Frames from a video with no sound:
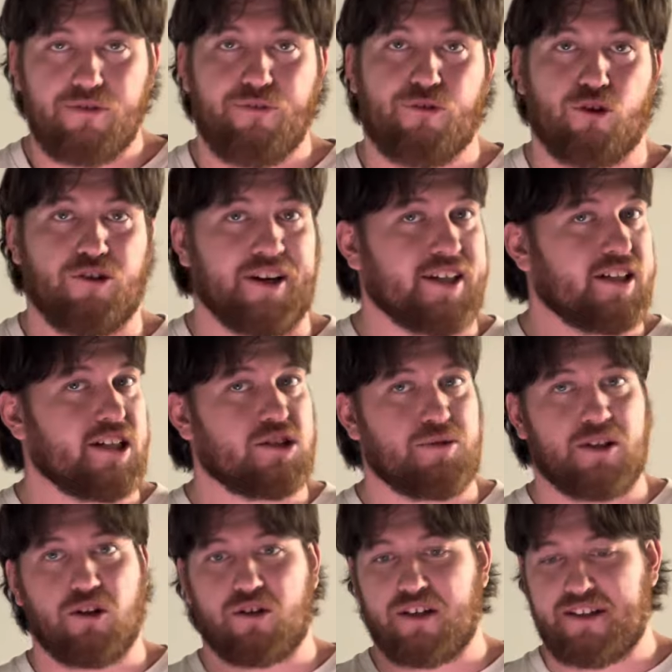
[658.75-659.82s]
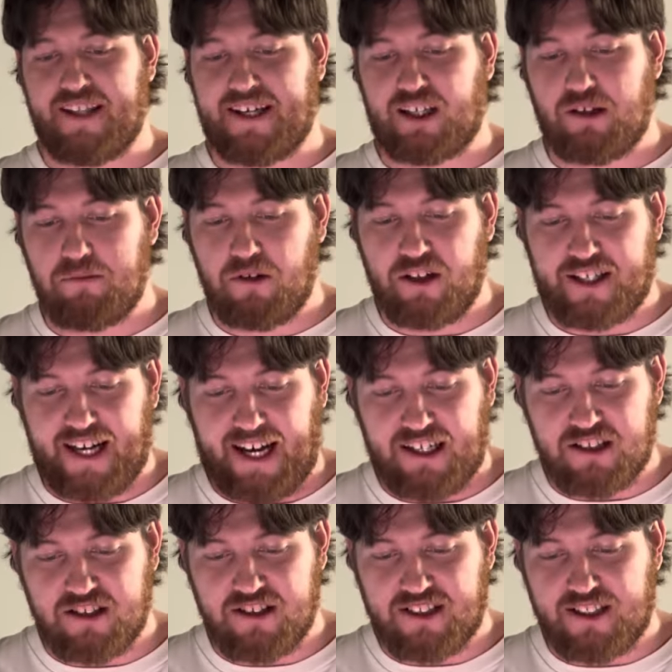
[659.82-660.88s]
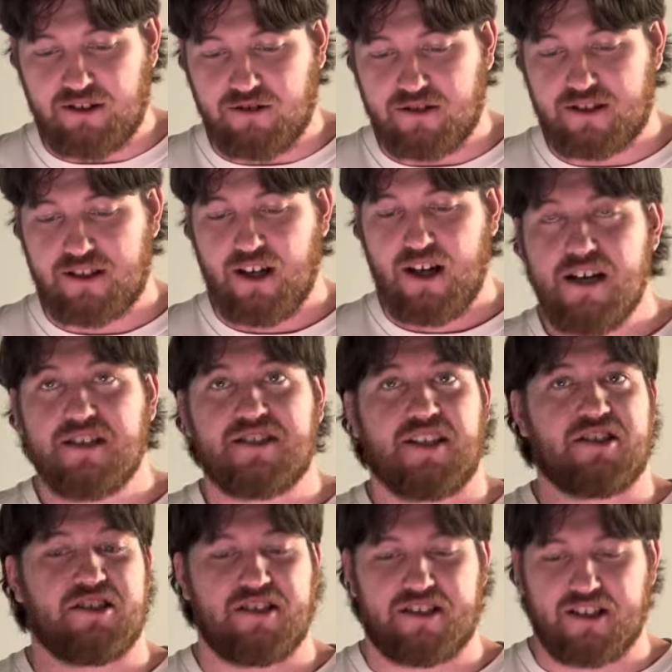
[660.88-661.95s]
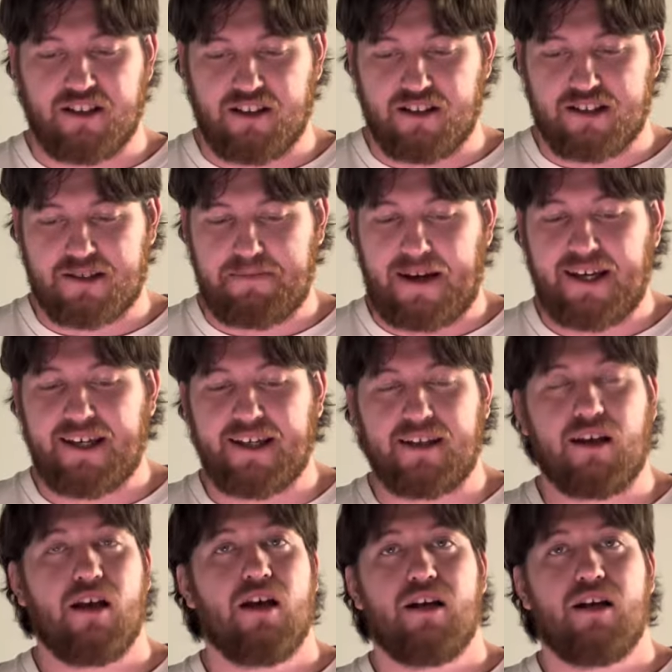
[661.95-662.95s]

For English, we look at their communication skills, such as speaking,